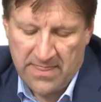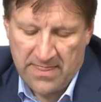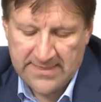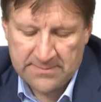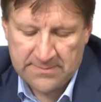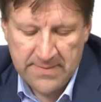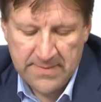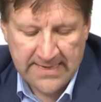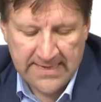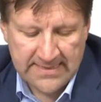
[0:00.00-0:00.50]

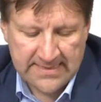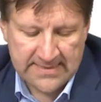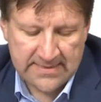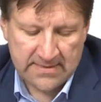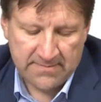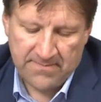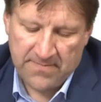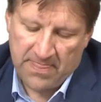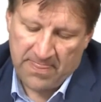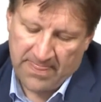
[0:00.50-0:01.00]
this
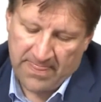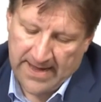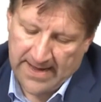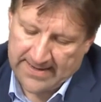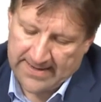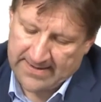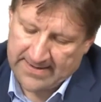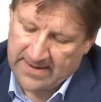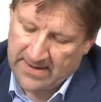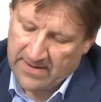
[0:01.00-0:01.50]
means
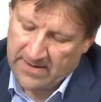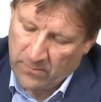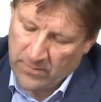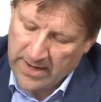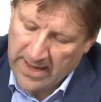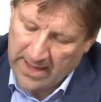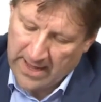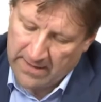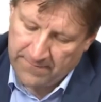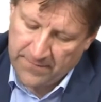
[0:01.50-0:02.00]
that
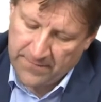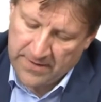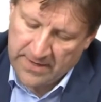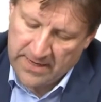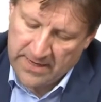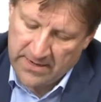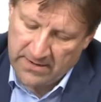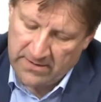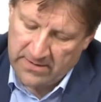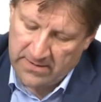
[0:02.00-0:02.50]
we have
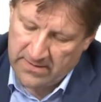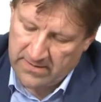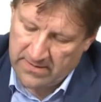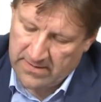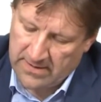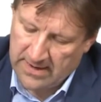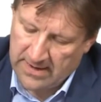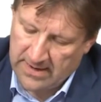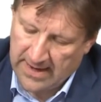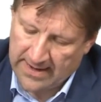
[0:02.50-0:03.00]
here
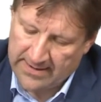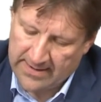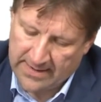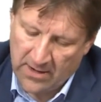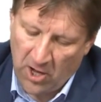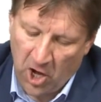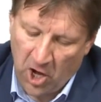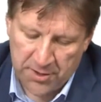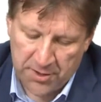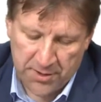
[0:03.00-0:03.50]
an
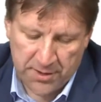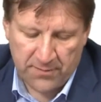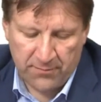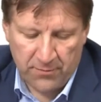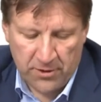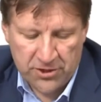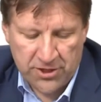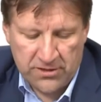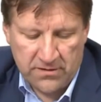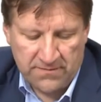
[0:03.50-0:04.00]

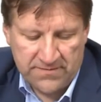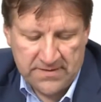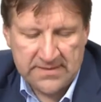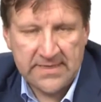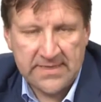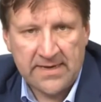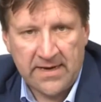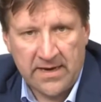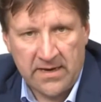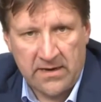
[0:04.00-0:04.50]
enhanced version of
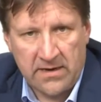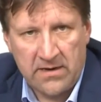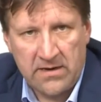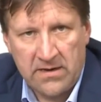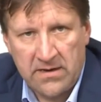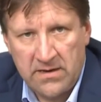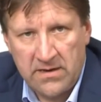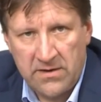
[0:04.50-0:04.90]
the signal